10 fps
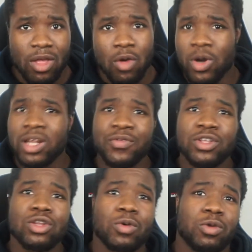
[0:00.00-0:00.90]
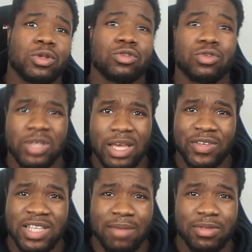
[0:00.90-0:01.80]
one, if you didn't know what you want to do, it gave you
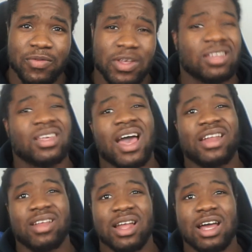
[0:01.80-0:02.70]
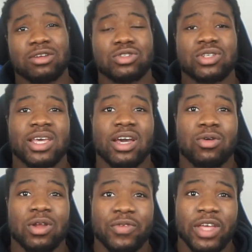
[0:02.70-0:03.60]
time to think and allowed you to get a
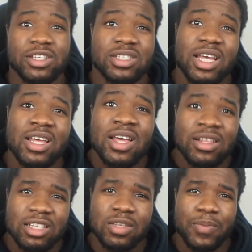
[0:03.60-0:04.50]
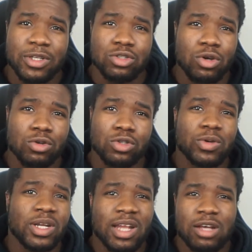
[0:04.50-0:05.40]
qualification that doesn't pigeonhole you
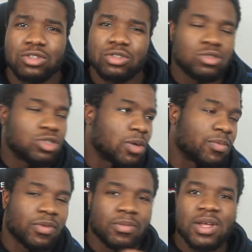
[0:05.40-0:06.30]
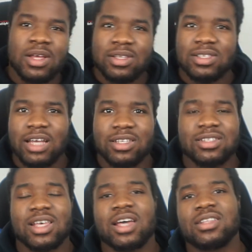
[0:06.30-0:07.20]
and allows you to jump from side to
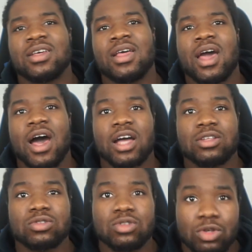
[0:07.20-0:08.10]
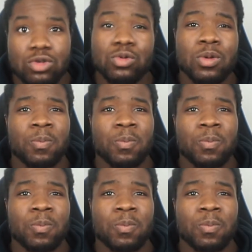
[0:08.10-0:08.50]
side. Two,